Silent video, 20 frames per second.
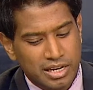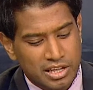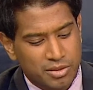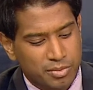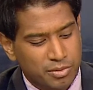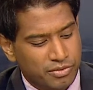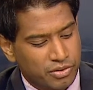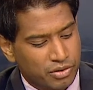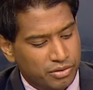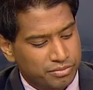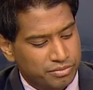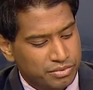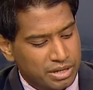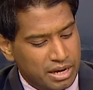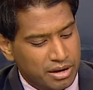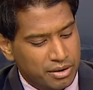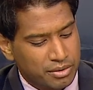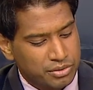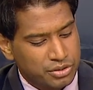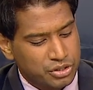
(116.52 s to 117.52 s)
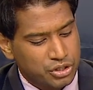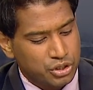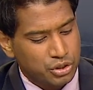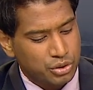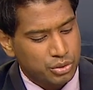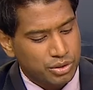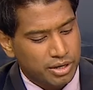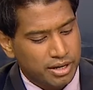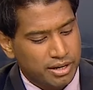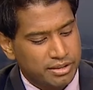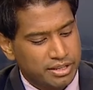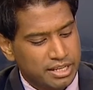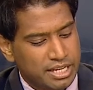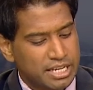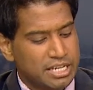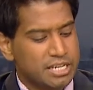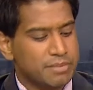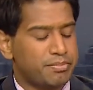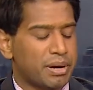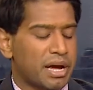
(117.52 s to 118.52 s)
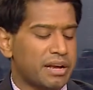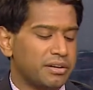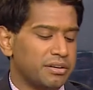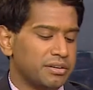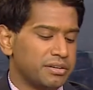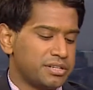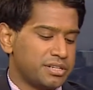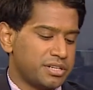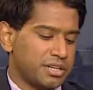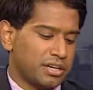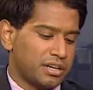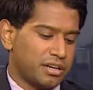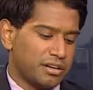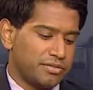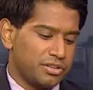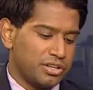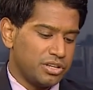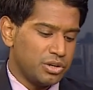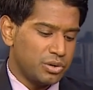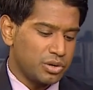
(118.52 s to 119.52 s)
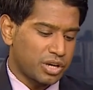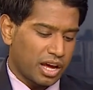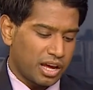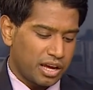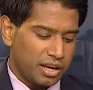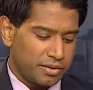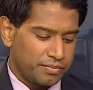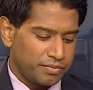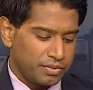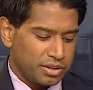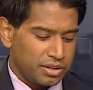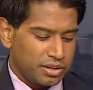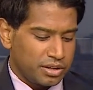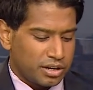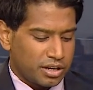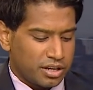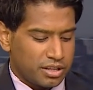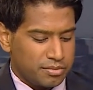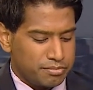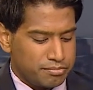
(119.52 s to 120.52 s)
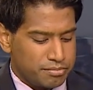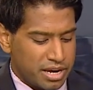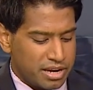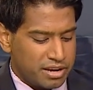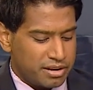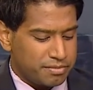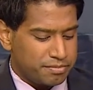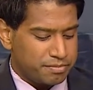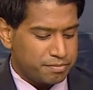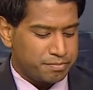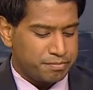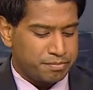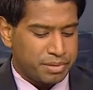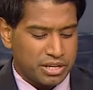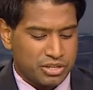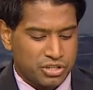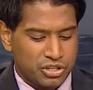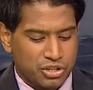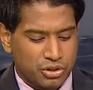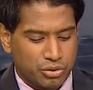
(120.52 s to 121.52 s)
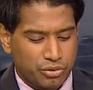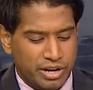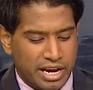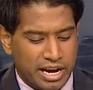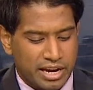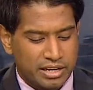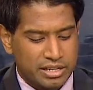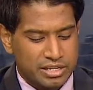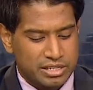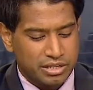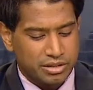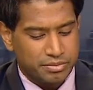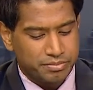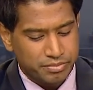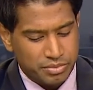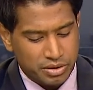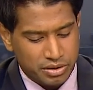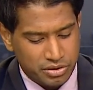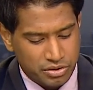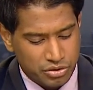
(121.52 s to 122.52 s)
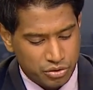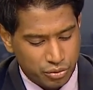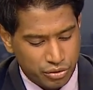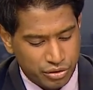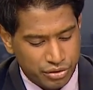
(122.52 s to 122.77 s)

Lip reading: move on now to the Independent of the UK. The main picture story and story on the